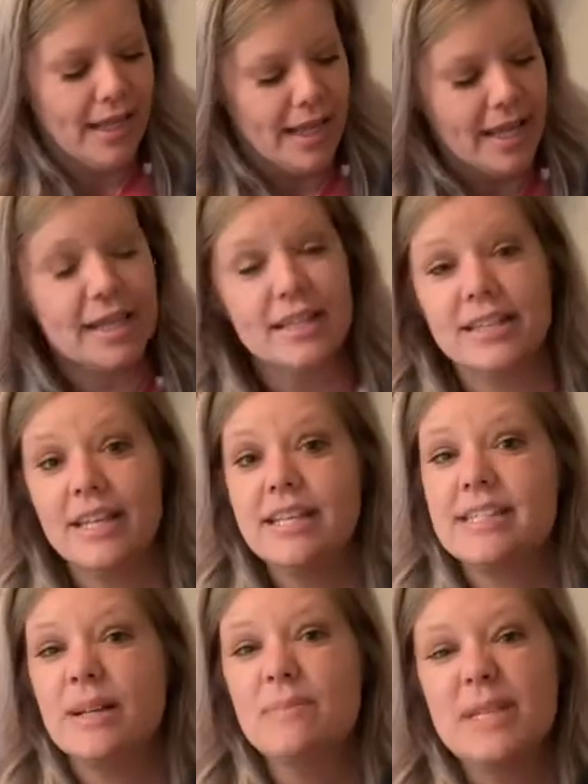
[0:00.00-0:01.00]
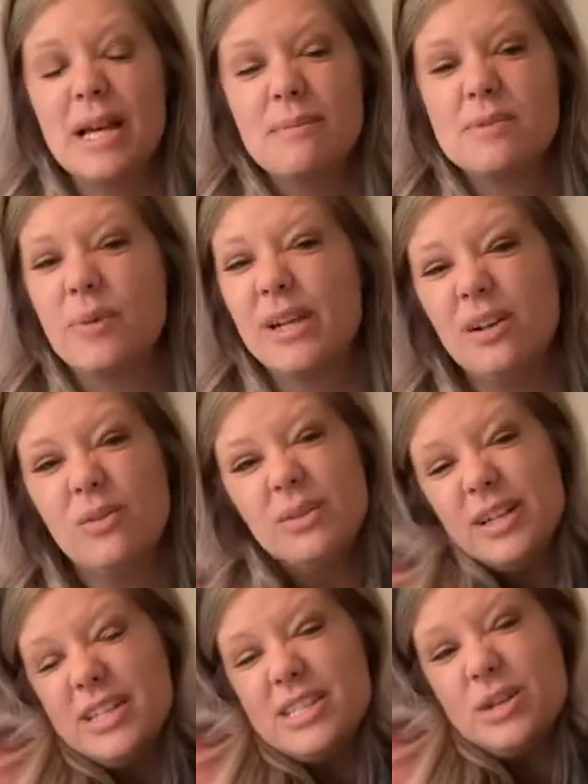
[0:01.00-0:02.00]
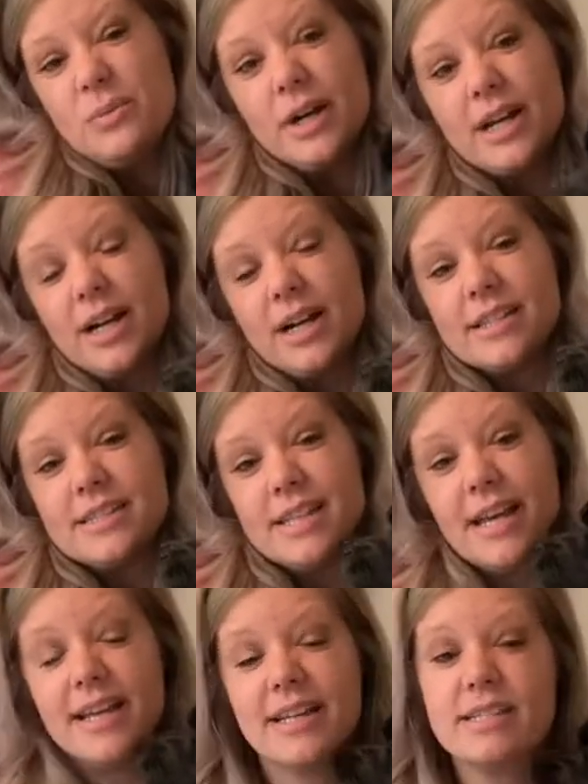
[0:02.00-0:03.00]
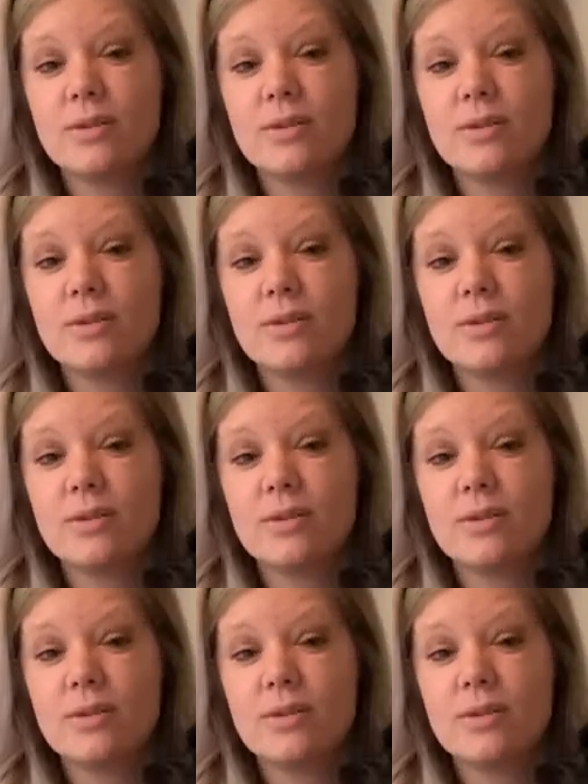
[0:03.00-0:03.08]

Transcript: And sometimes we don't want to do what God says.